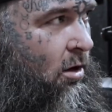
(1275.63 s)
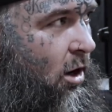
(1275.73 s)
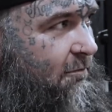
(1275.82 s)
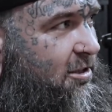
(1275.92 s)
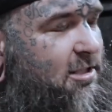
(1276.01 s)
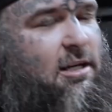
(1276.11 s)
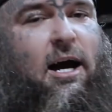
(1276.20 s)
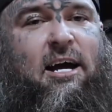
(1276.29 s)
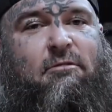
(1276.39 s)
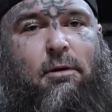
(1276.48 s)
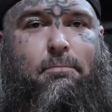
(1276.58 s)
obviously I
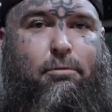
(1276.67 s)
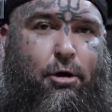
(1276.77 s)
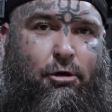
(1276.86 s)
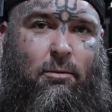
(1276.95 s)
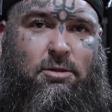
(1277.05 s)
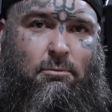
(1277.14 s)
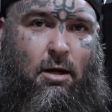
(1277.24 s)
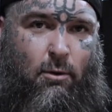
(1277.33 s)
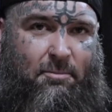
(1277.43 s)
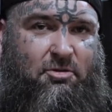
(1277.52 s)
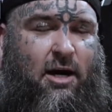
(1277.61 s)
have my programs on my
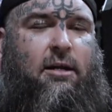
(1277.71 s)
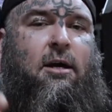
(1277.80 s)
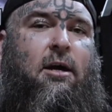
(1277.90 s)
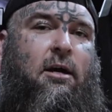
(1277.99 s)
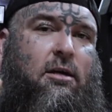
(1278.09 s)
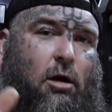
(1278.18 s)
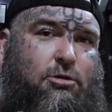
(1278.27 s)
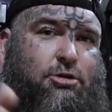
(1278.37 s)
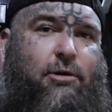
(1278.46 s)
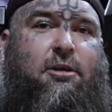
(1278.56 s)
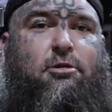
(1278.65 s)
website,
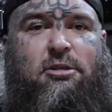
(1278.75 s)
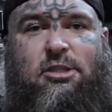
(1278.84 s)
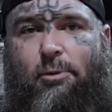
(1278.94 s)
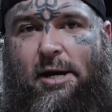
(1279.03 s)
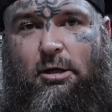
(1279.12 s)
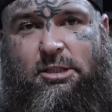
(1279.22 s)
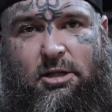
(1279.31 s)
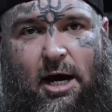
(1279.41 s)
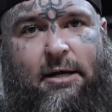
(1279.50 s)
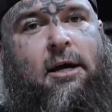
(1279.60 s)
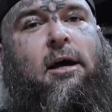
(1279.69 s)

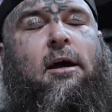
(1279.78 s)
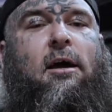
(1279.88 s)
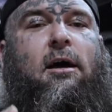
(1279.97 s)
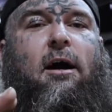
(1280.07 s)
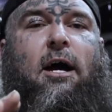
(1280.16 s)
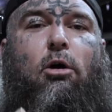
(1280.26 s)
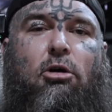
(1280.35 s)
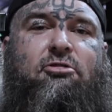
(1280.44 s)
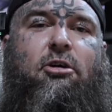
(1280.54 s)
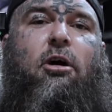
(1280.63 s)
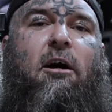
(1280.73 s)
cultstrength.square.site. I
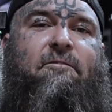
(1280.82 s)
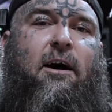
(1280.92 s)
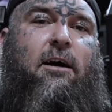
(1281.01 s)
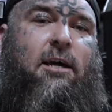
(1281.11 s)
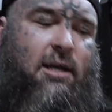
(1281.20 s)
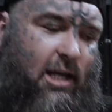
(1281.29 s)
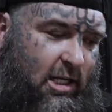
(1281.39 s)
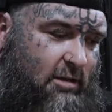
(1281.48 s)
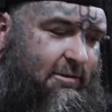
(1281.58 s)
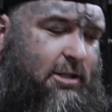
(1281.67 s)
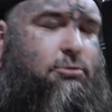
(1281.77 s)
also offer
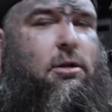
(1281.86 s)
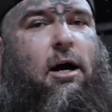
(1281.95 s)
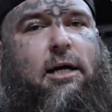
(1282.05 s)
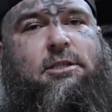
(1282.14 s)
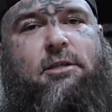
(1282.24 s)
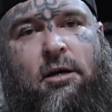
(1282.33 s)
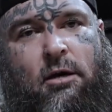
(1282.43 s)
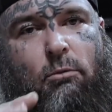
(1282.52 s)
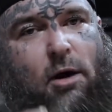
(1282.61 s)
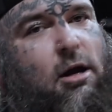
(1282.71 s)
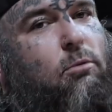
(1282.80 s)
individualized
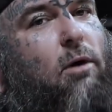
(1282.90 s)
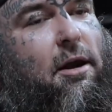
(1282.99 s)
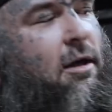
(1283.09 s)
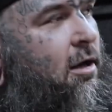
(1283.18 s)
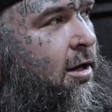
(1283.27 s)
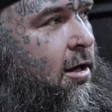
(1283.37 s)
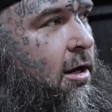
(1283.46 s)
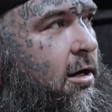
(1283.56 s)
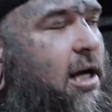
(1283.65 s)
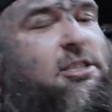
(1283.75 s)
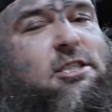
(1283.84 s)
one-on-one
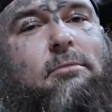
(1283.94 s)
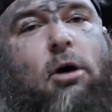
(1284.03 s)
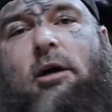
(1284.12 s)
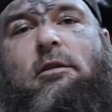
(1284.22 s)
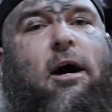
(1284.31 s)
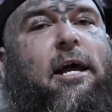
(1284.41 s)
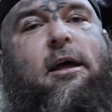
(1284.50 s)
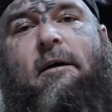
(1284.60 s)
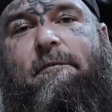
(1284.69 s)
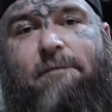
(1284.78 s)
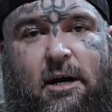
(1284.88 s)
custom online
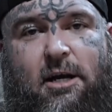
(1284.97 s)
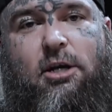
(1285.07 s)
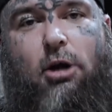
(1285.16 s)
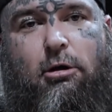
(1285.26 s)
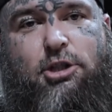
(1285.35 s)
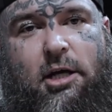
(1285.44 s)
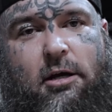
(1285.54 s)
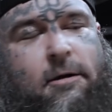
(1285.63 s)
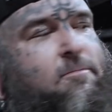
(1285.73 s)
fucking coaching,